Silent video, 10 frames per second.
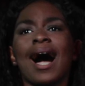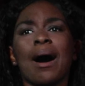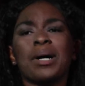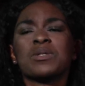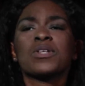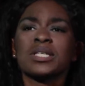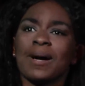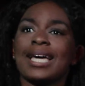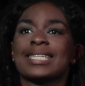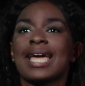I was mostly
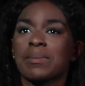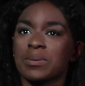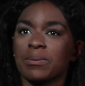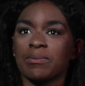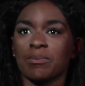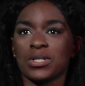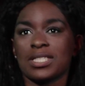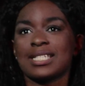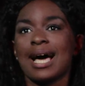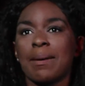behind the camera most
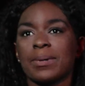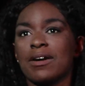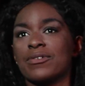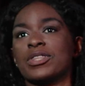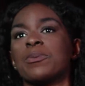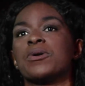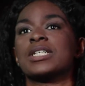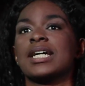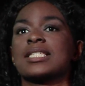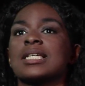of the time covering the
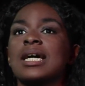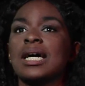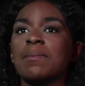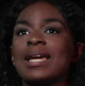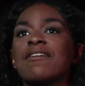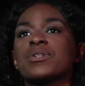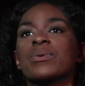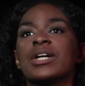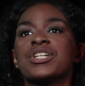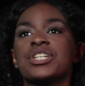protest, but
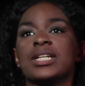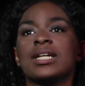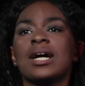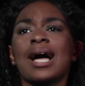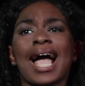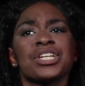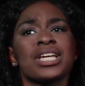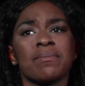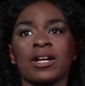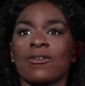afterward she actually
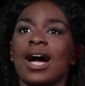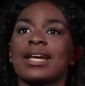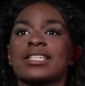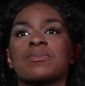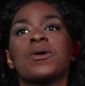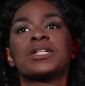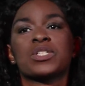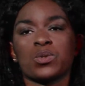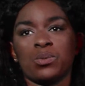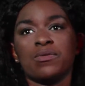gave me a ride because the
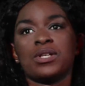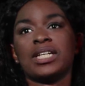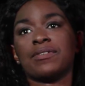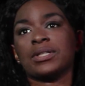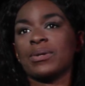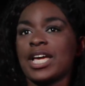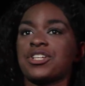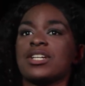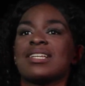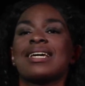protest was moved to a different
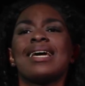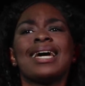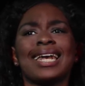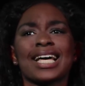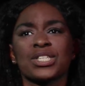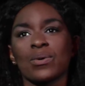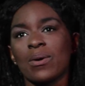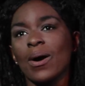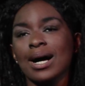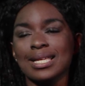location, and asked who I
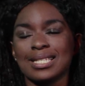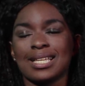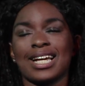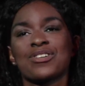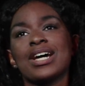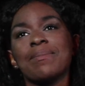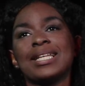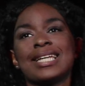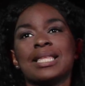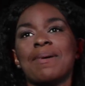was, and I try to
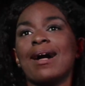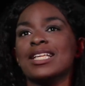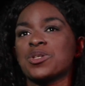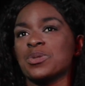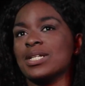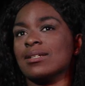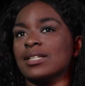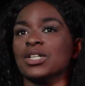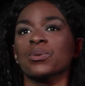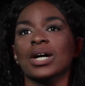maintain the balance between
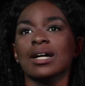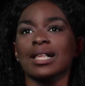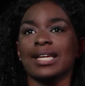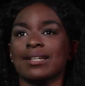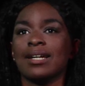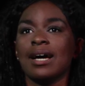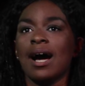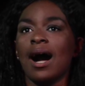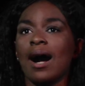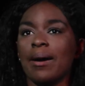goodwill and
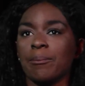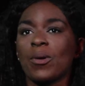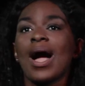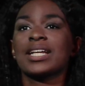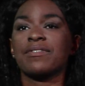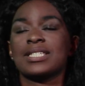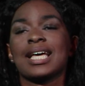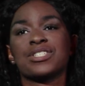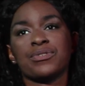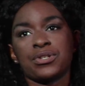proactiveness
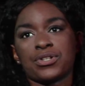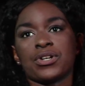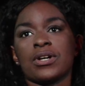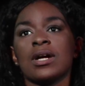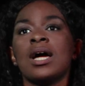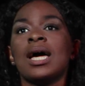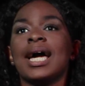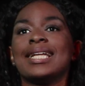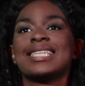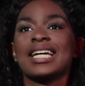as a researcher,
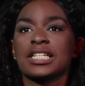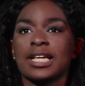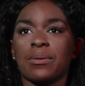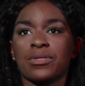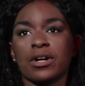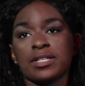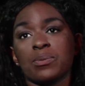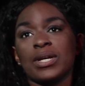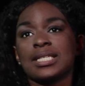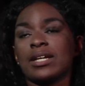and sat down with her some
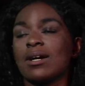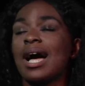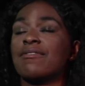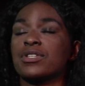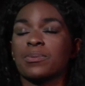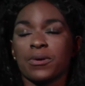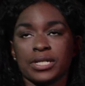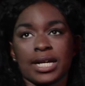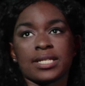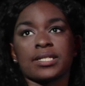weeks later after the
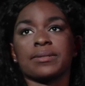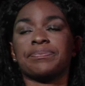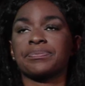protest.